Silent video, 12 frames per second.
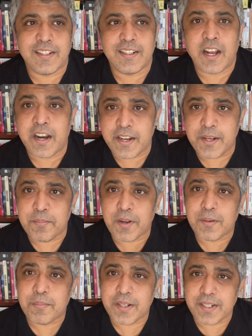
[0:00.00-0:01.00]
R.D.
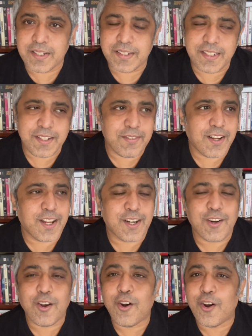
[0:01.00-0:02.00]
Burman in Diwar,
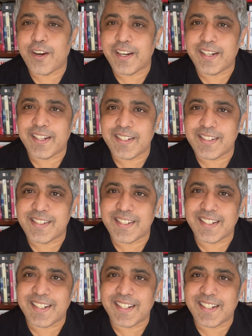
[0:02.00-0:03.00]
or it is
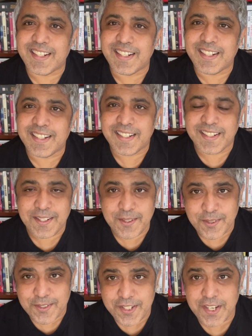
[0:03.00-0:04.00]

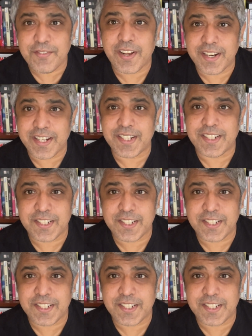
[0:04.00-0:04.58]
Shiv Kumar